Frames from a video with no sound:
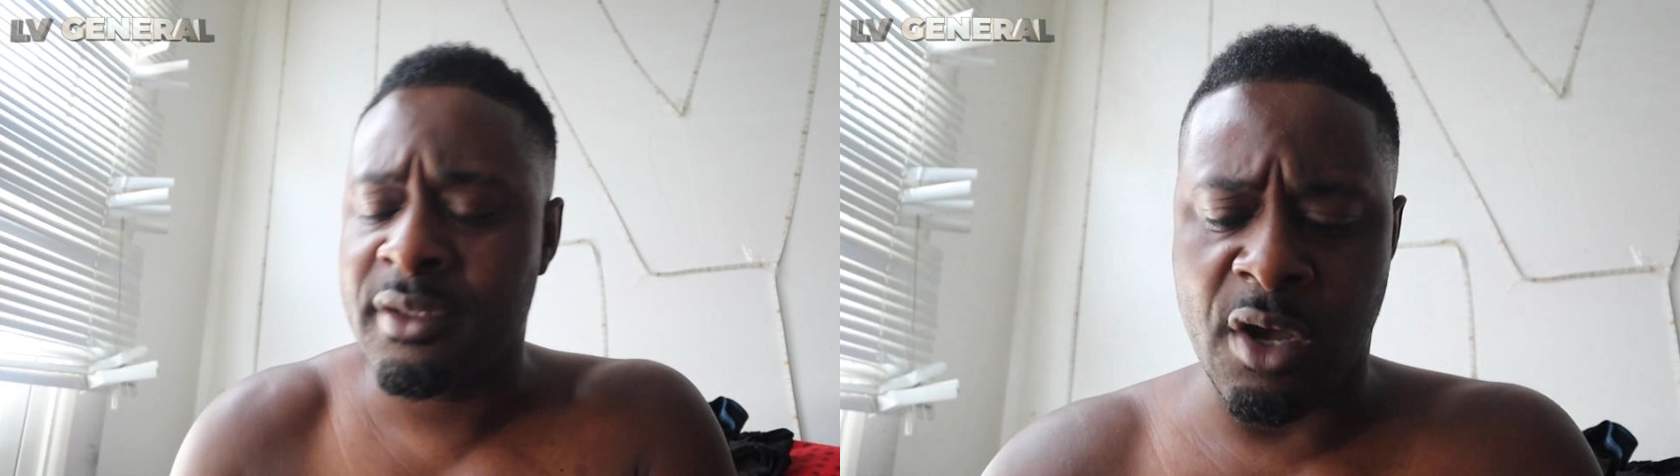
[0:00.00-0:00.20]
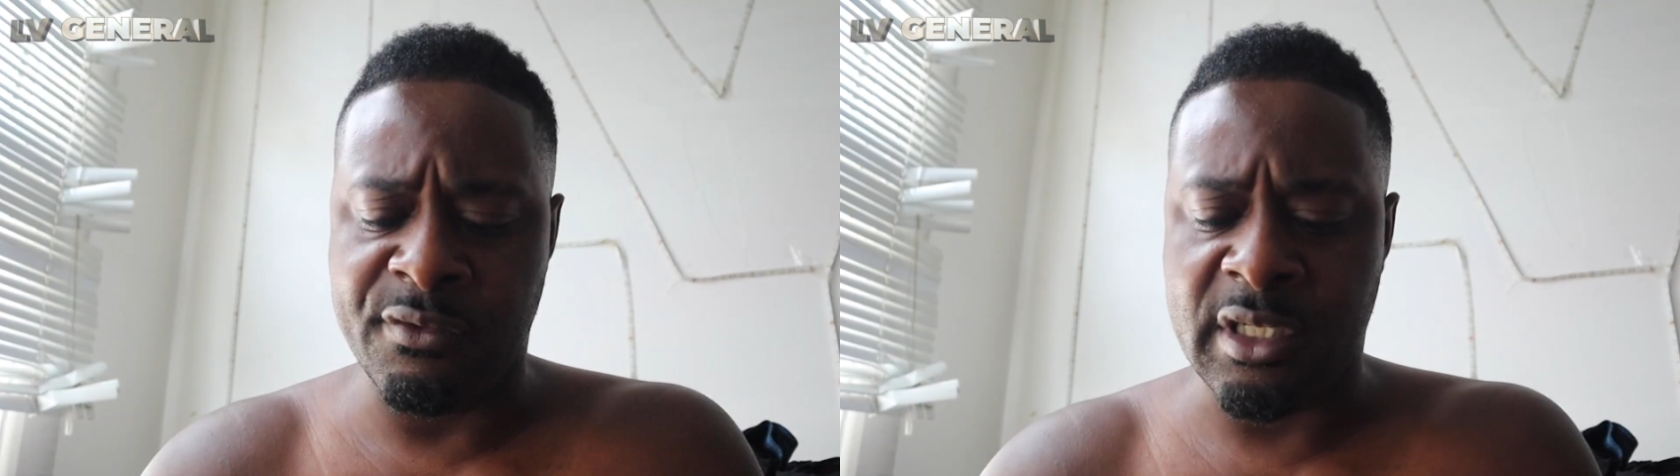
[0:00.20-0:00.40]

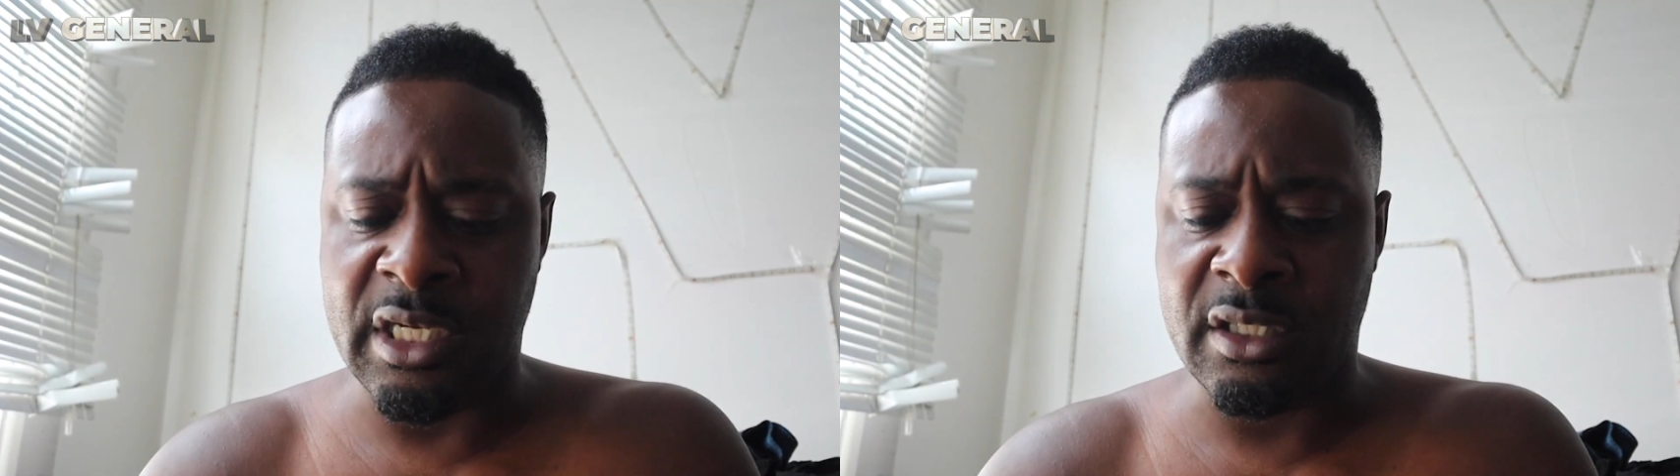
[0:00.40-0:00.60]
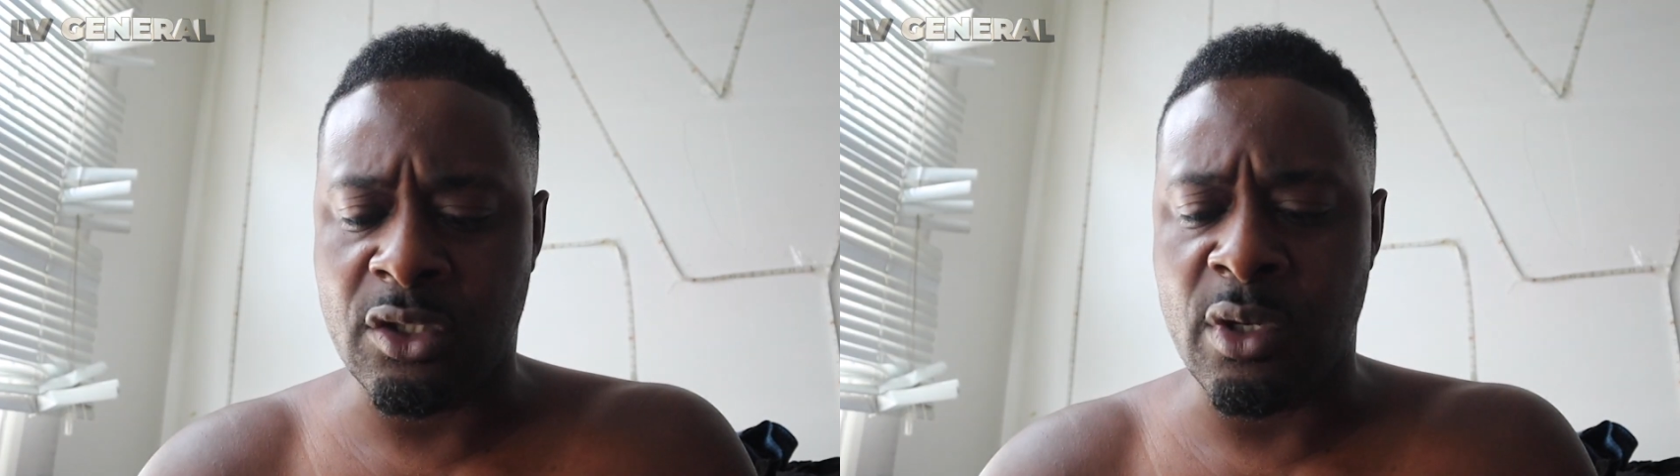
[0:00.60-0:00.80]

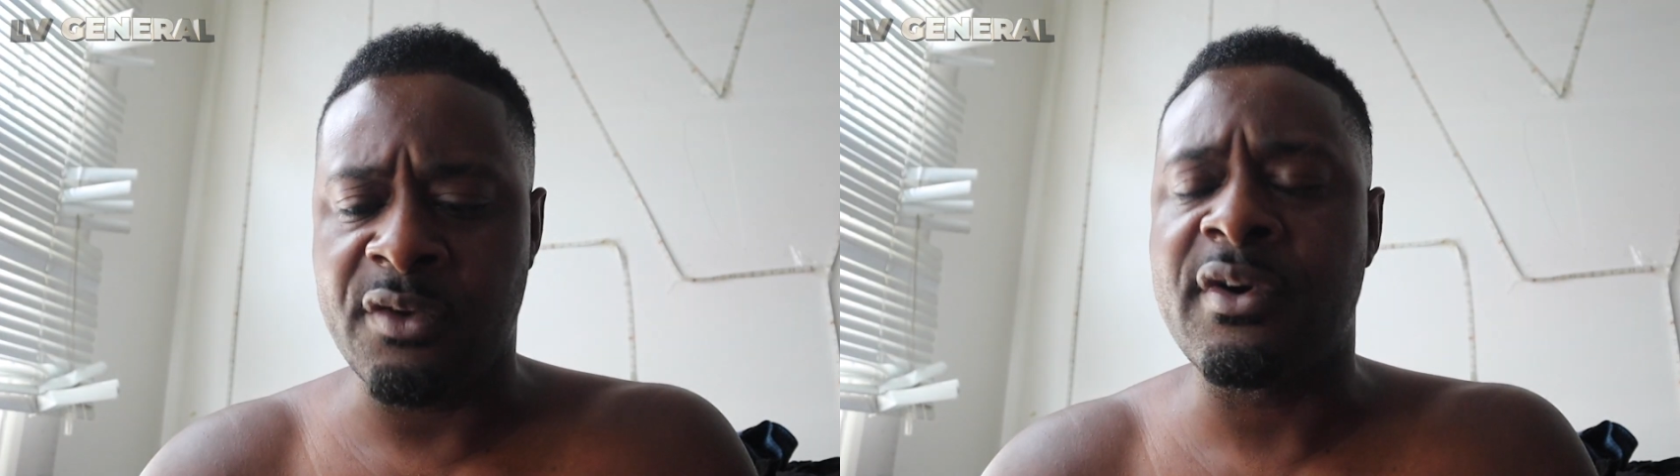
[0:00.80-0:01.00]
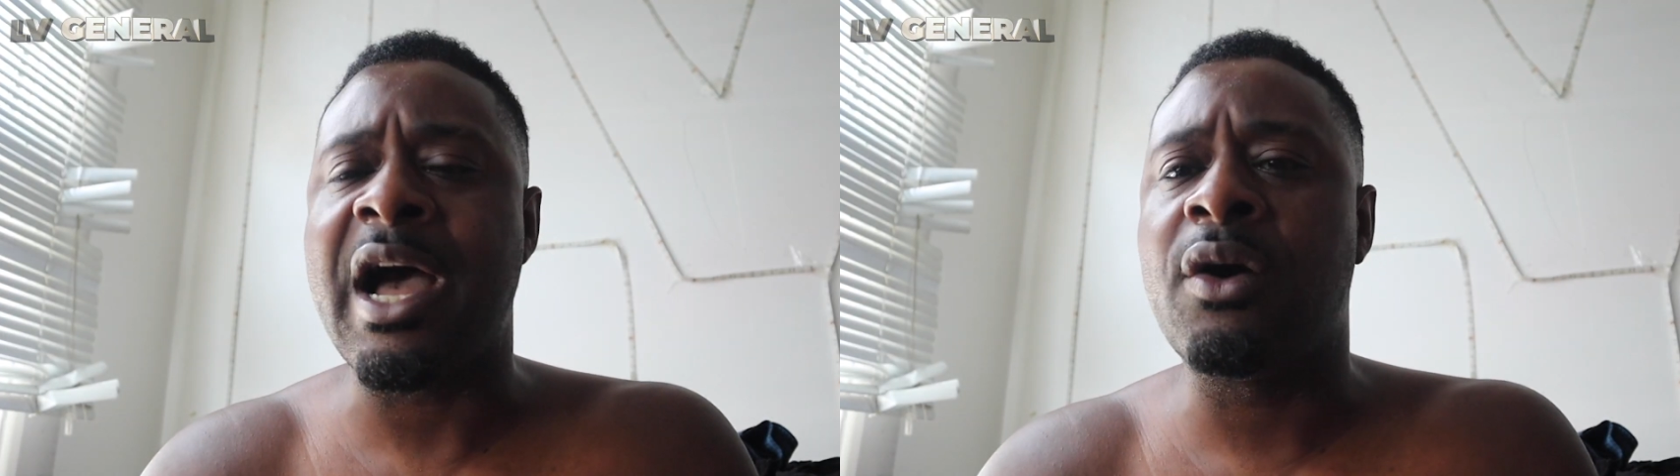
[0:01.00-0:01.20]
Obviously it's a
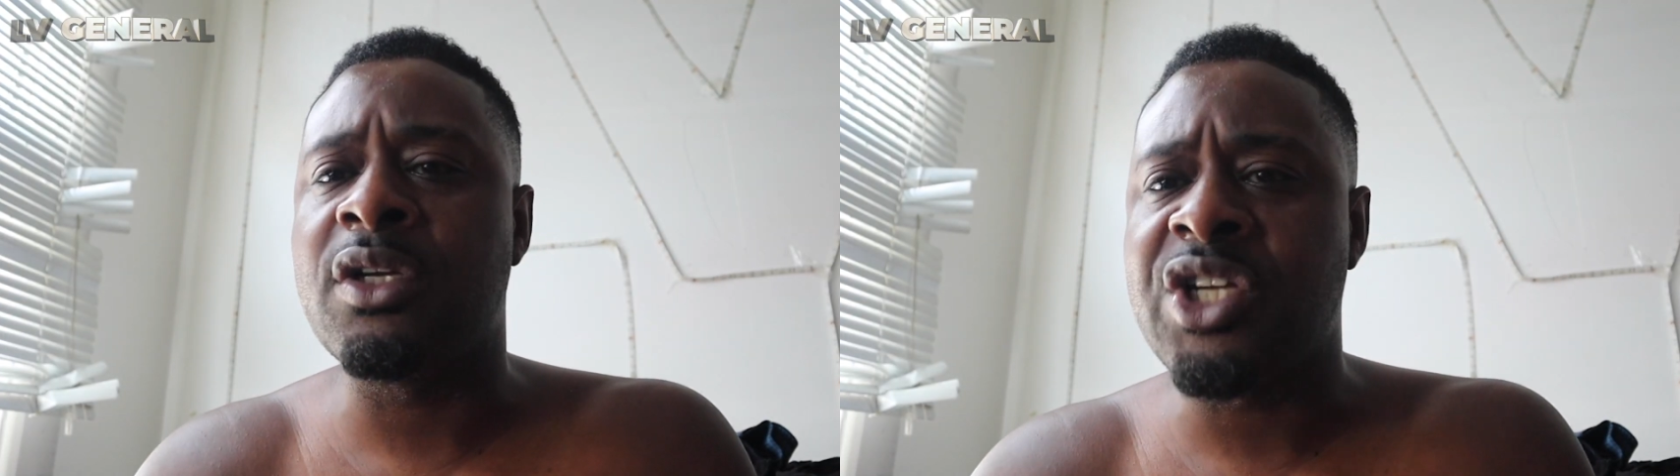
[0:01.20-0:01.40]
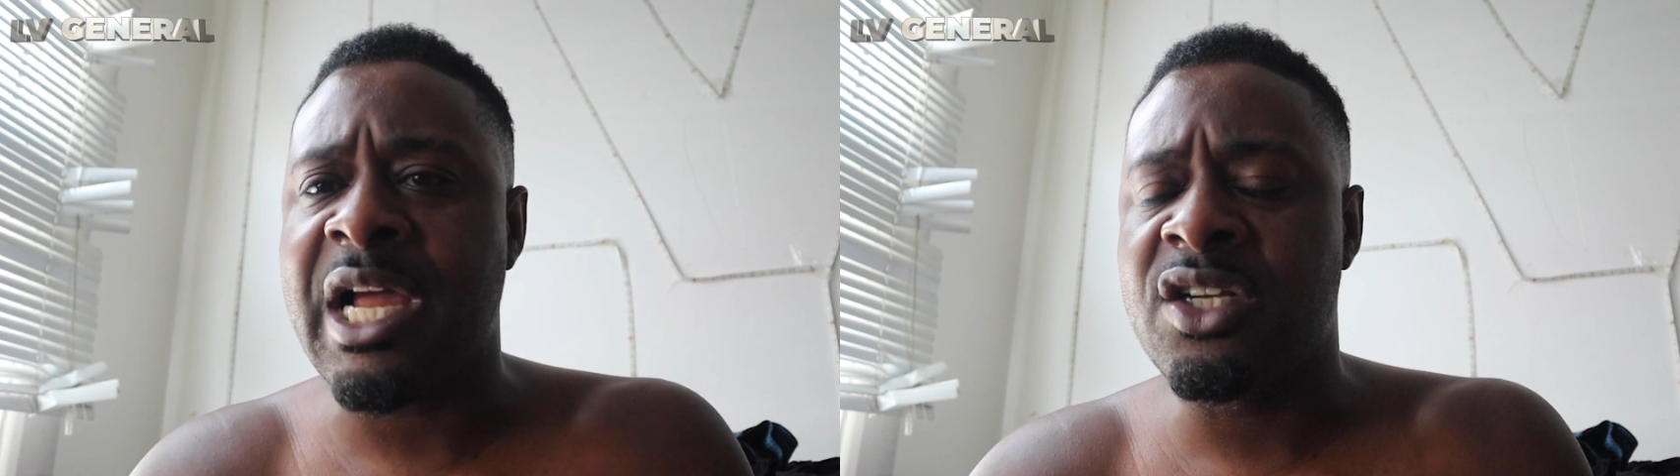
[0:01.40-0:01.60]

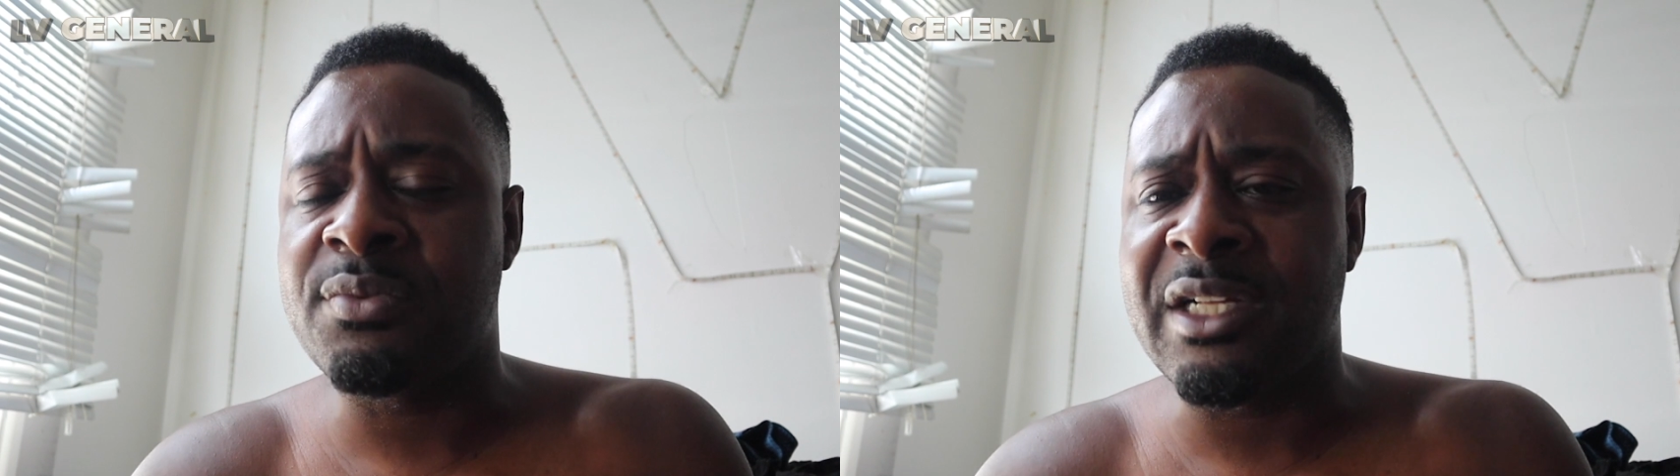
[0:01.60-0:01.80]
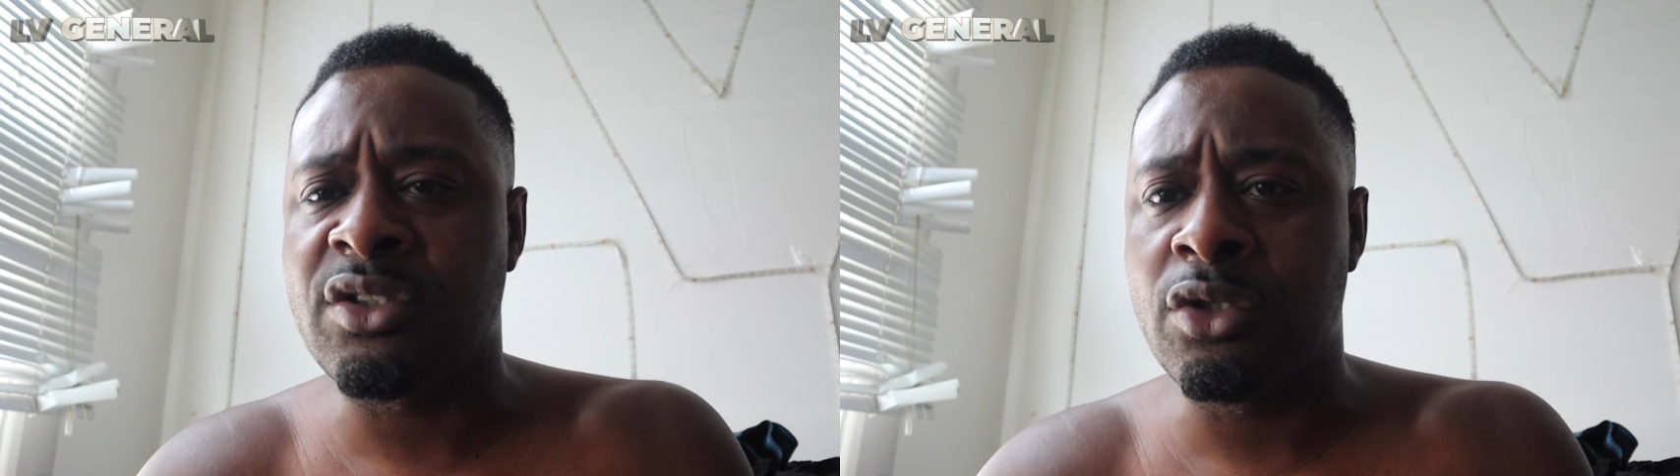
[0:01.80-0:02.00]
24-hour
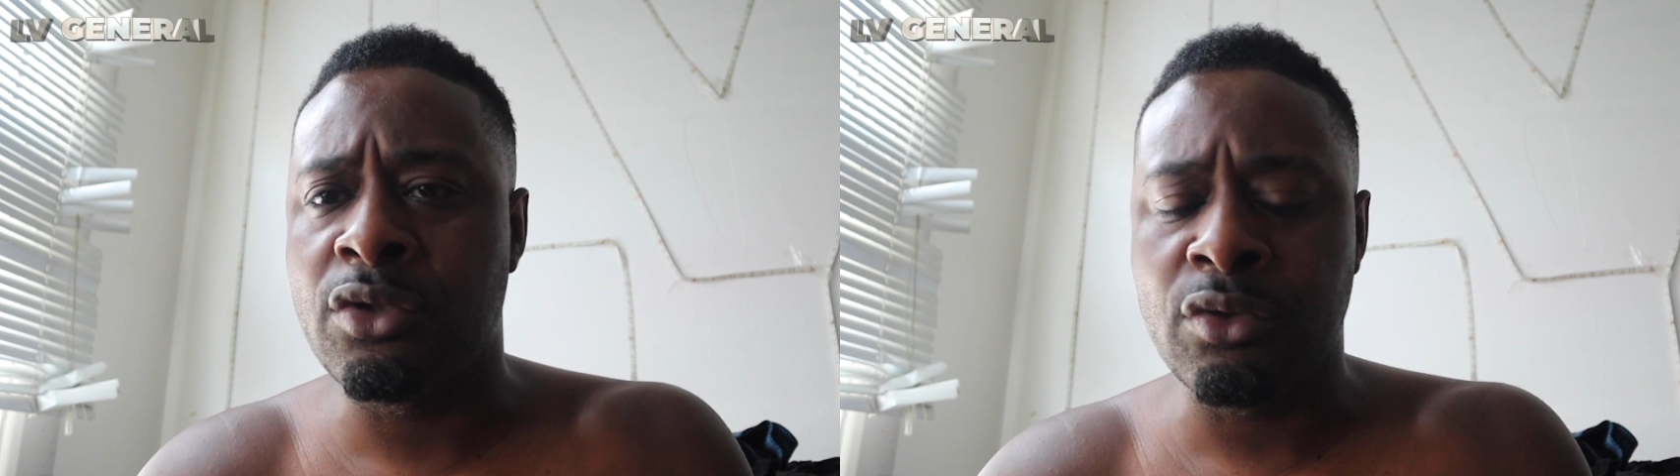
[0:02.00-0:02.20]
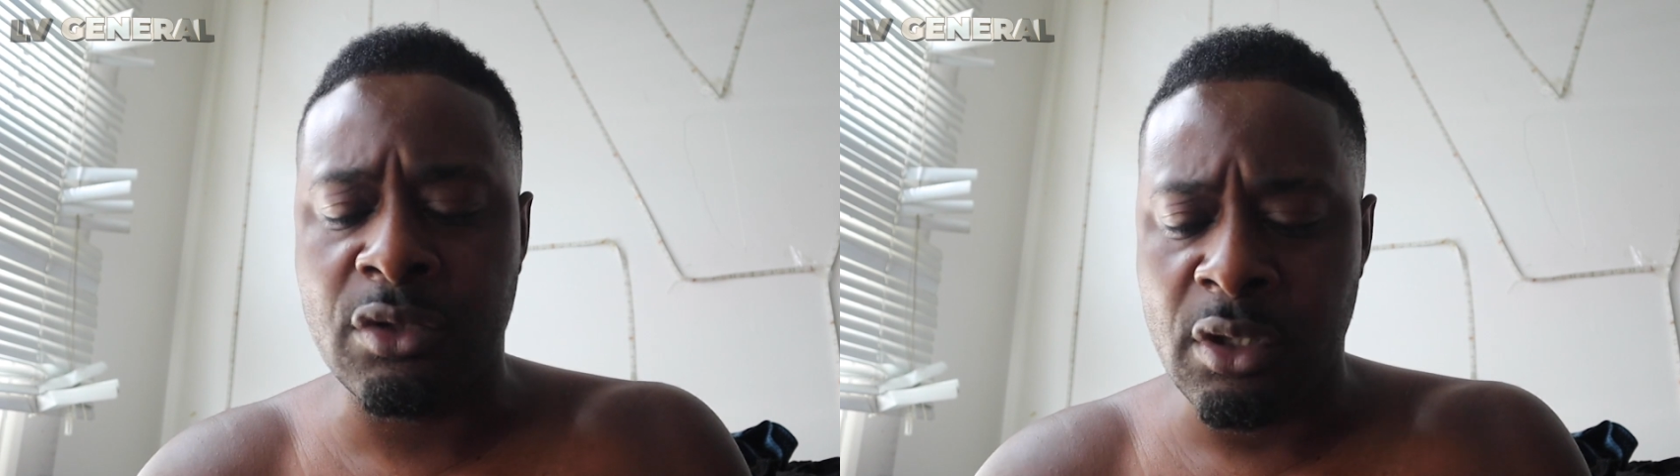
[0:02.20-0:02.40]
challenge
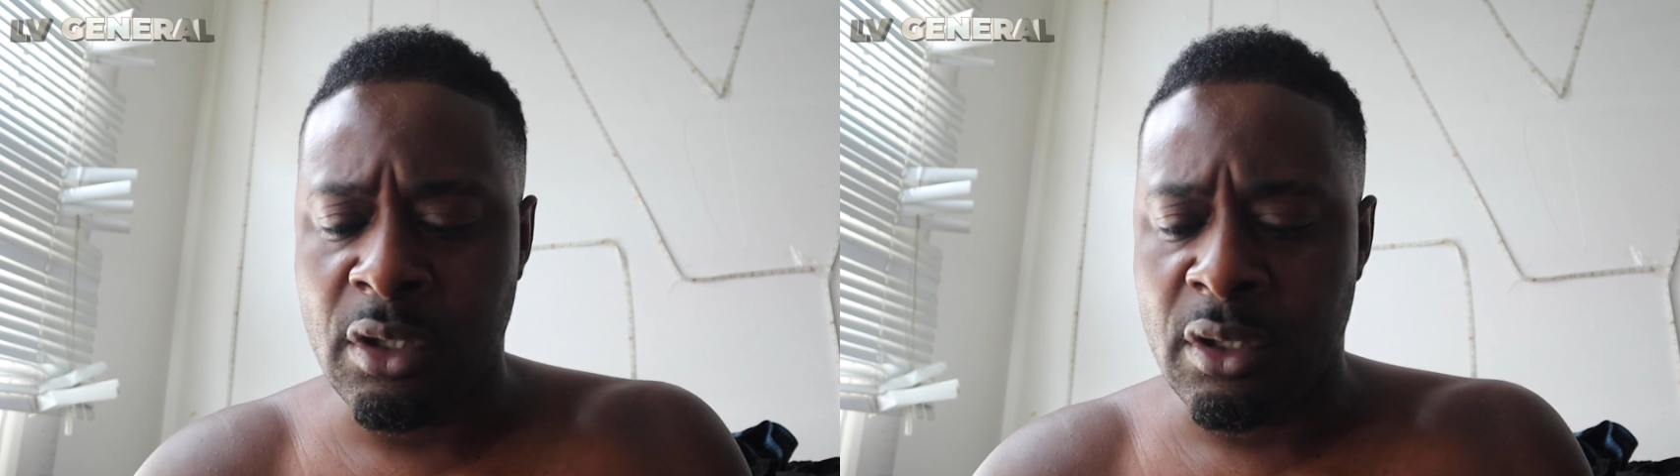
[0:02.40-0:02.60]
McDonald's.